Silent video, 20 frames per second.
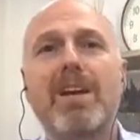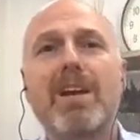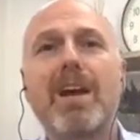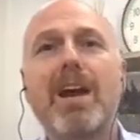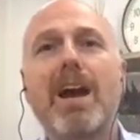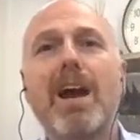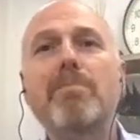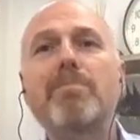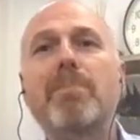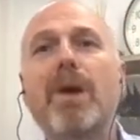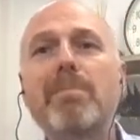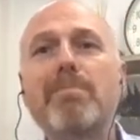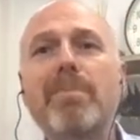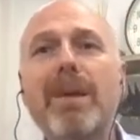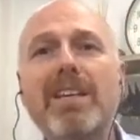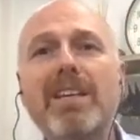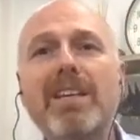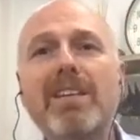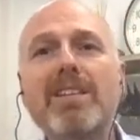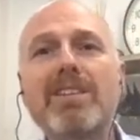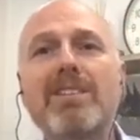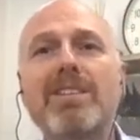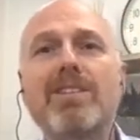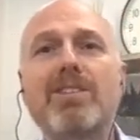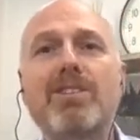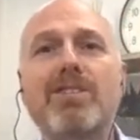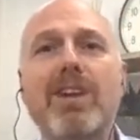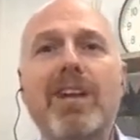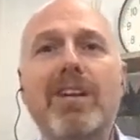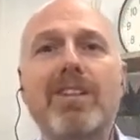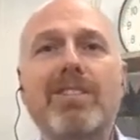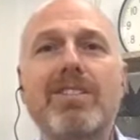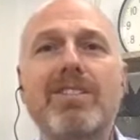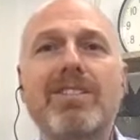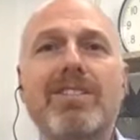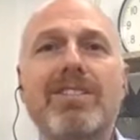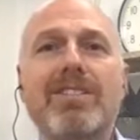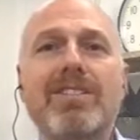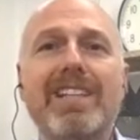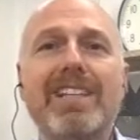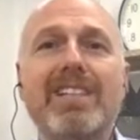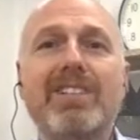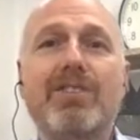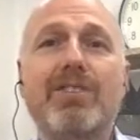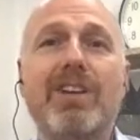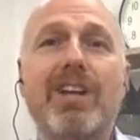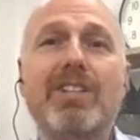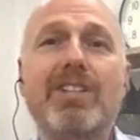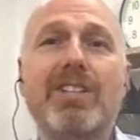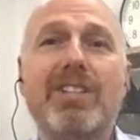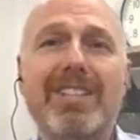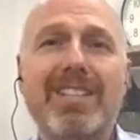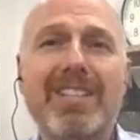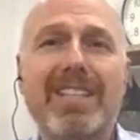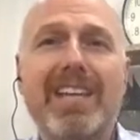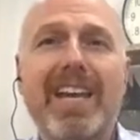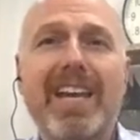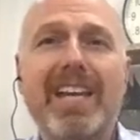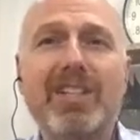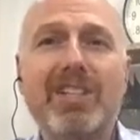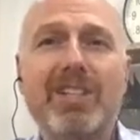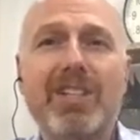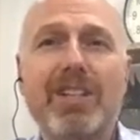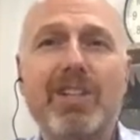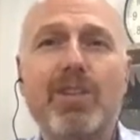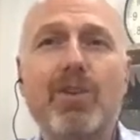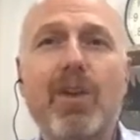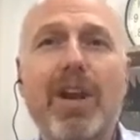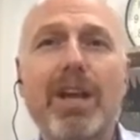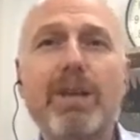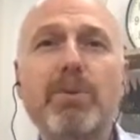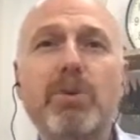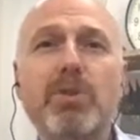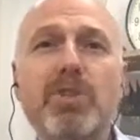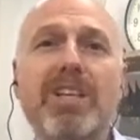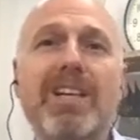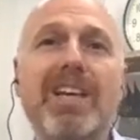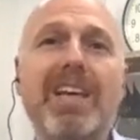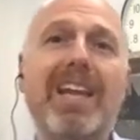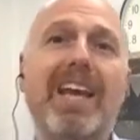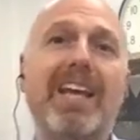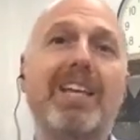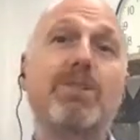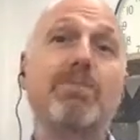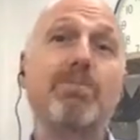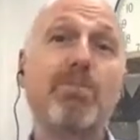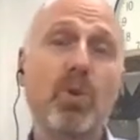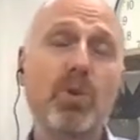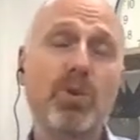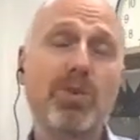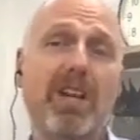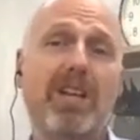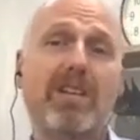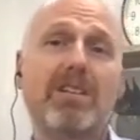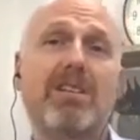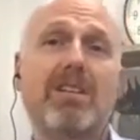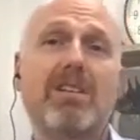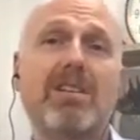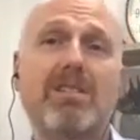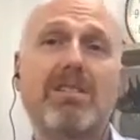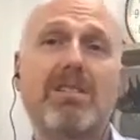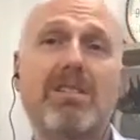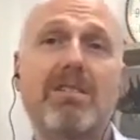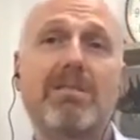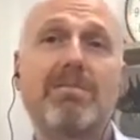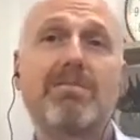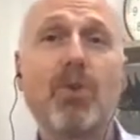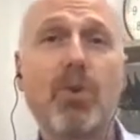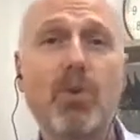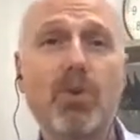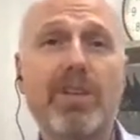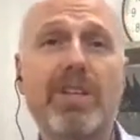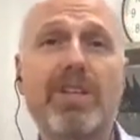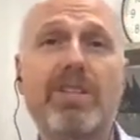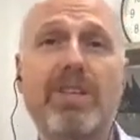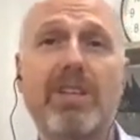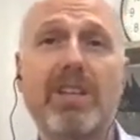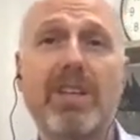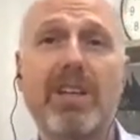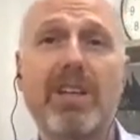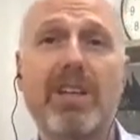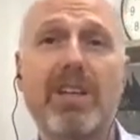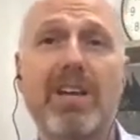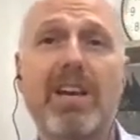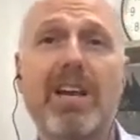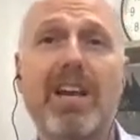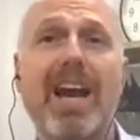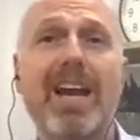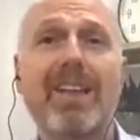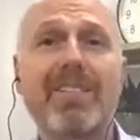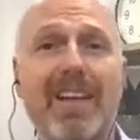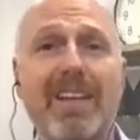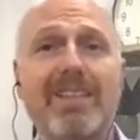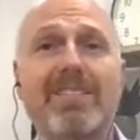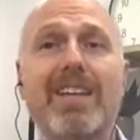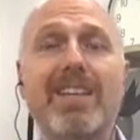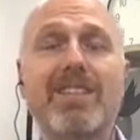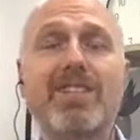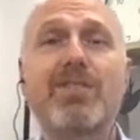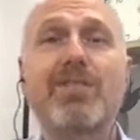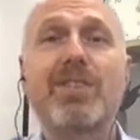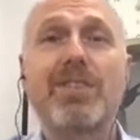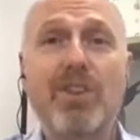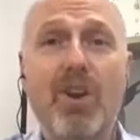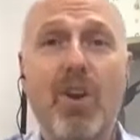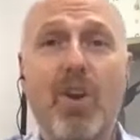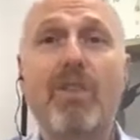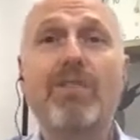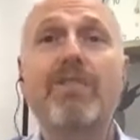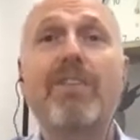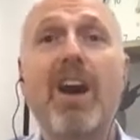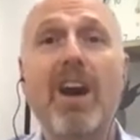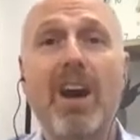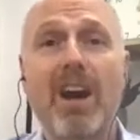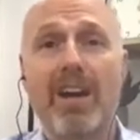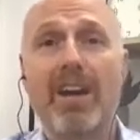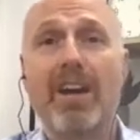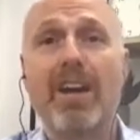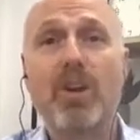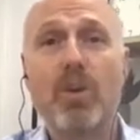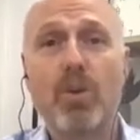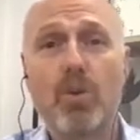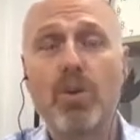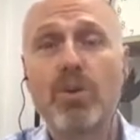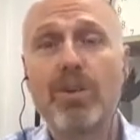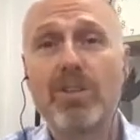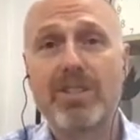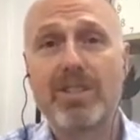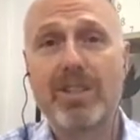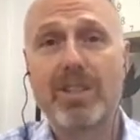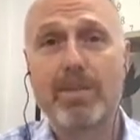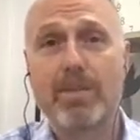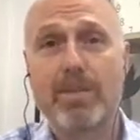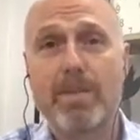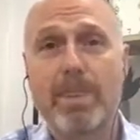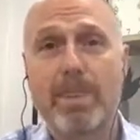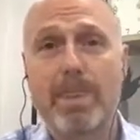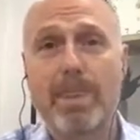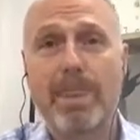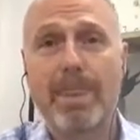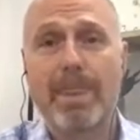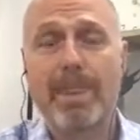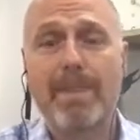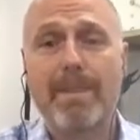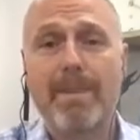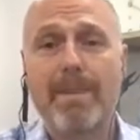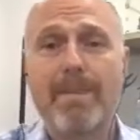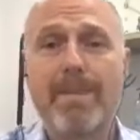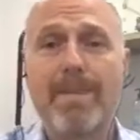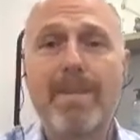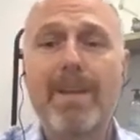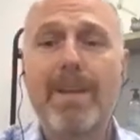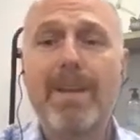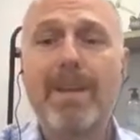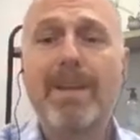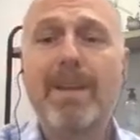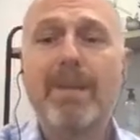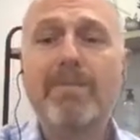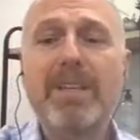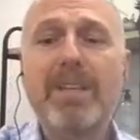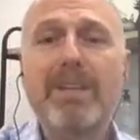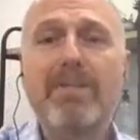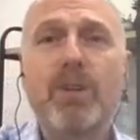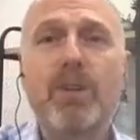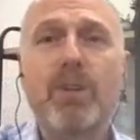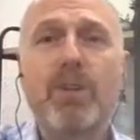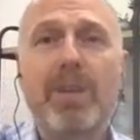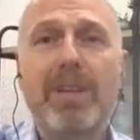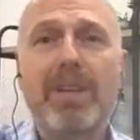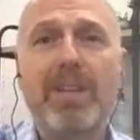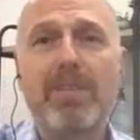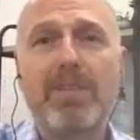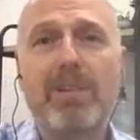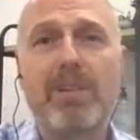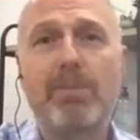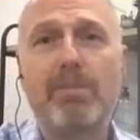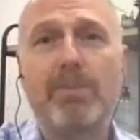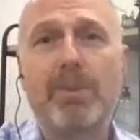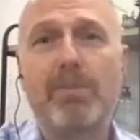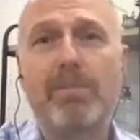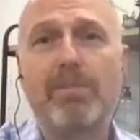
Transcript: And by making these interactions engaging, you're able to collect more data more easily, and that data is of higher quality. Let me give you a quick example.